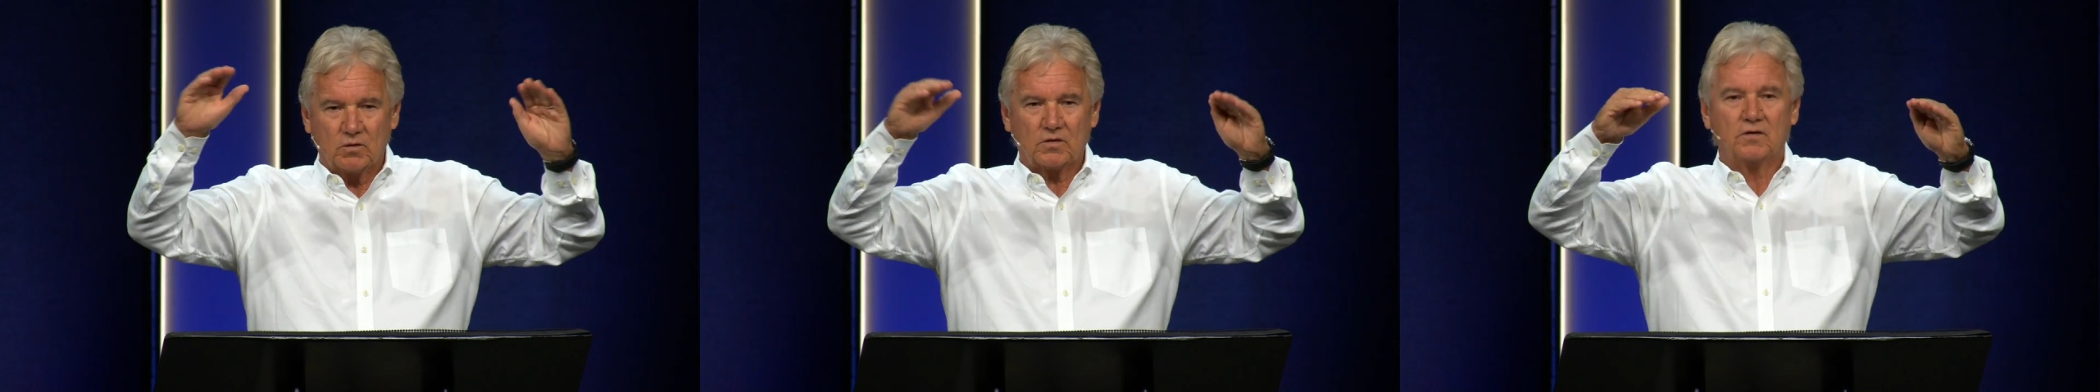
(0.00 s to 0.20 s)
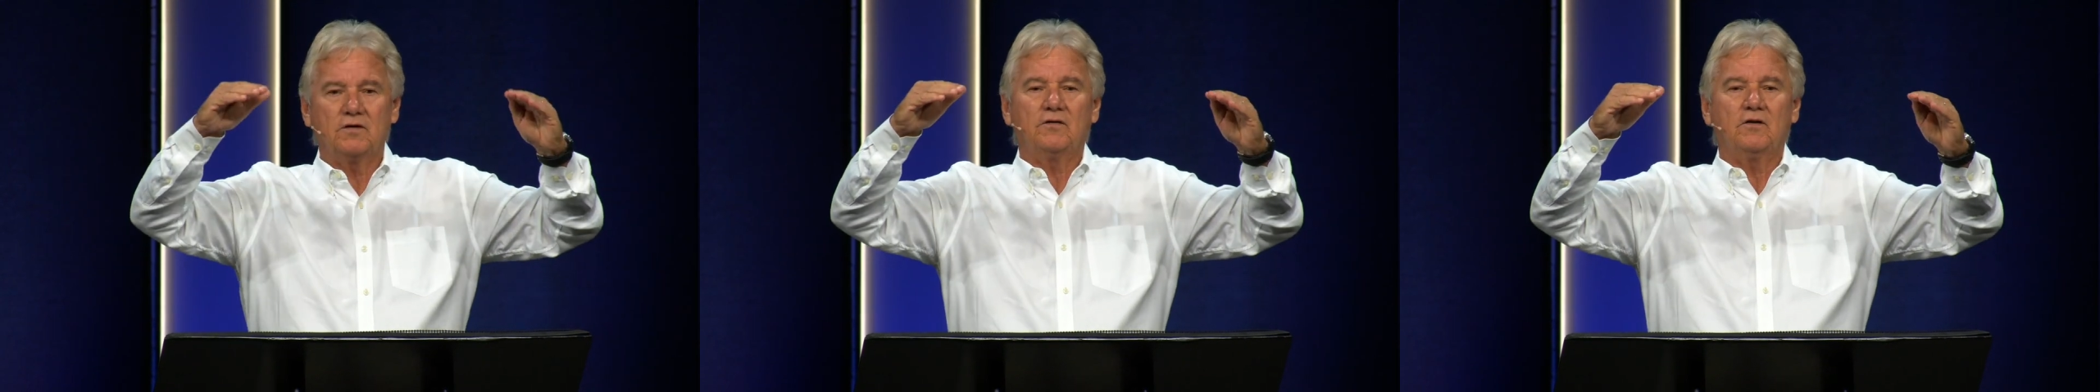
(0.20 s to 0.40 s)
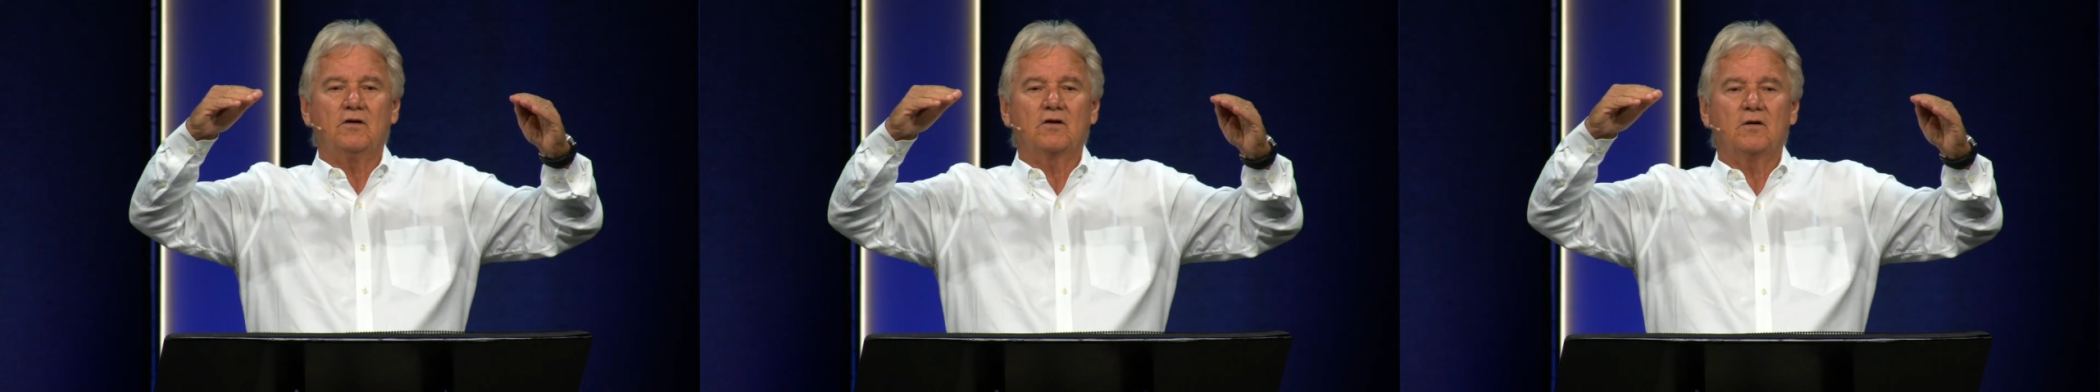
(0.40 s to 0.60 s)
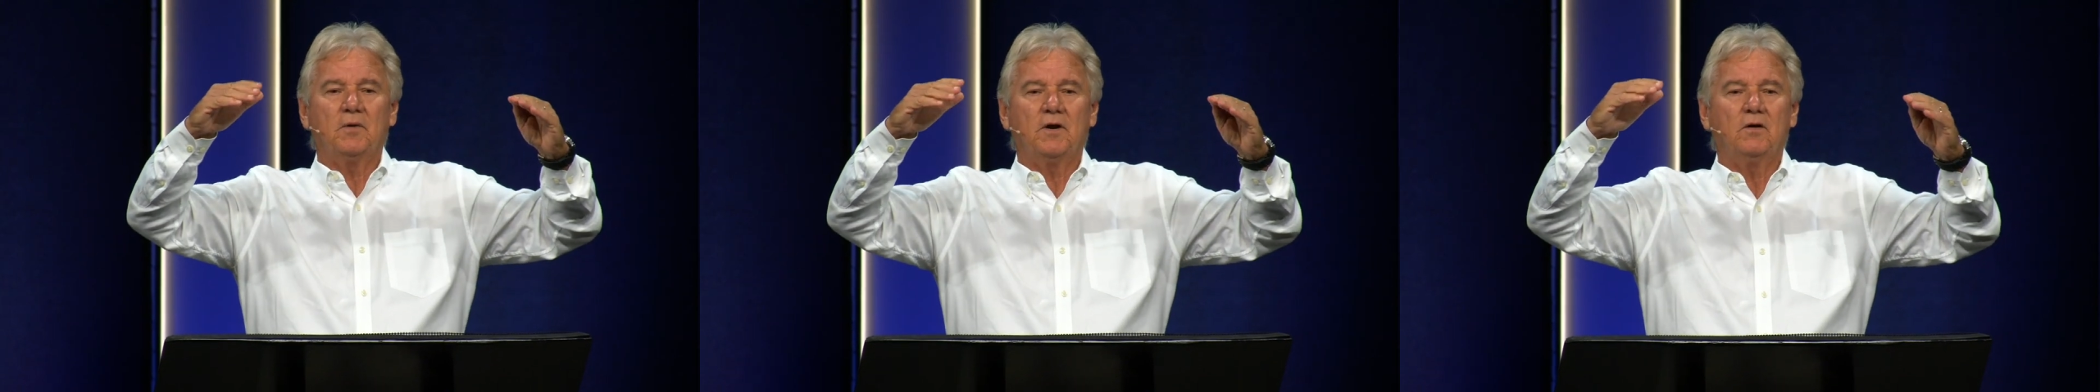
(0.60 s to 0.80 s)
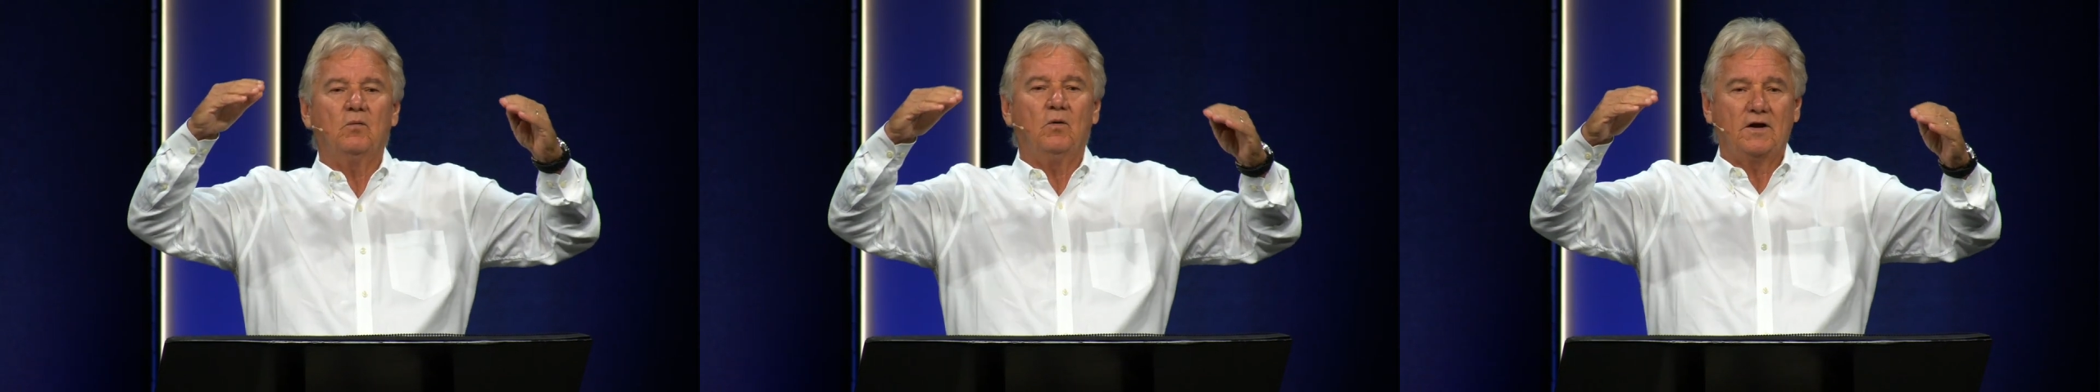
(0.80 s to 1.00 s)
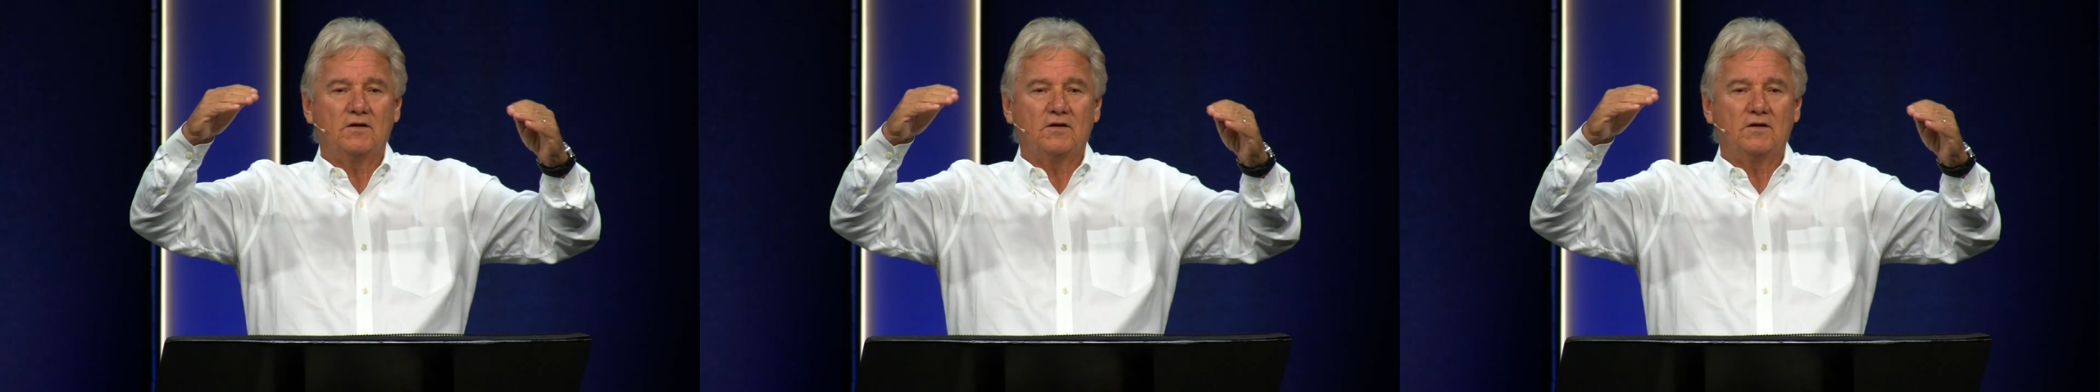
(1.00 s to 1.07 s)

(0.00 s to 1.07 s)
We're going to talk about